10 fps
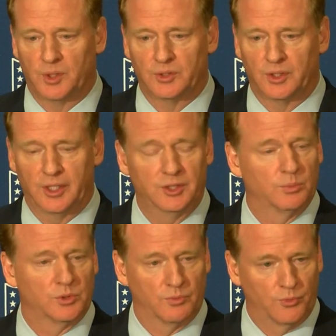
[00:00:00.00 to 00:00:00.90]
presentation
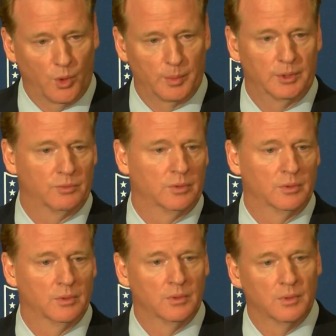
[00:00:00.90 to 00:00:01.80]
was informative.
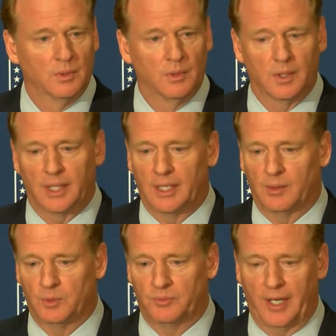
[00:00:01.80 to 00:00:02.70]
It
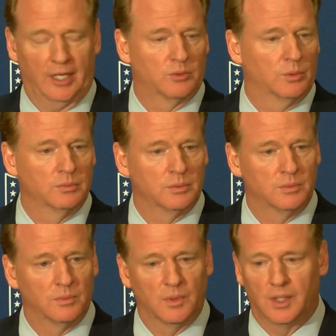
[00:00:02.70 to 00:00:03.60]
was factual.
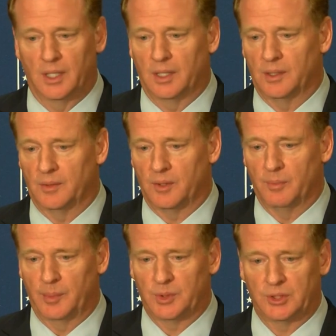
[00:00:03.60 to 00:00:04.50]
The
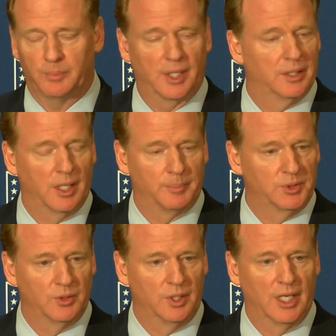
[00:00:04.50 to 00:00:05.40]
membership had an
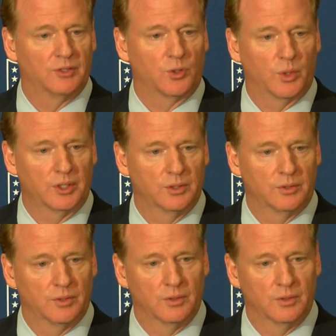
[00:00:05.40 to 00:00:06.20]
opportunity to ask questions.